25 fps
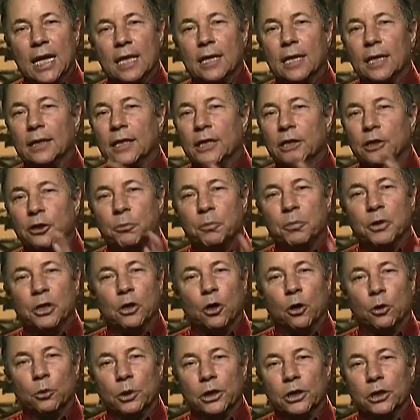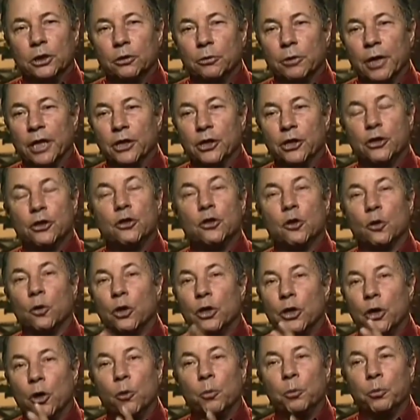that there should be no restrictions
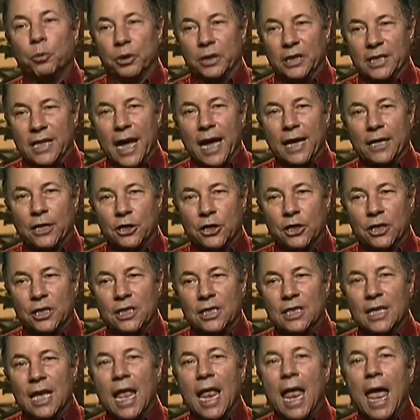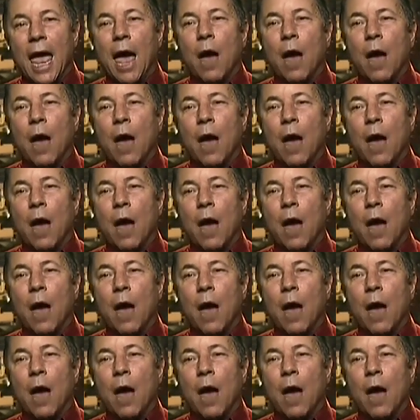or no protections.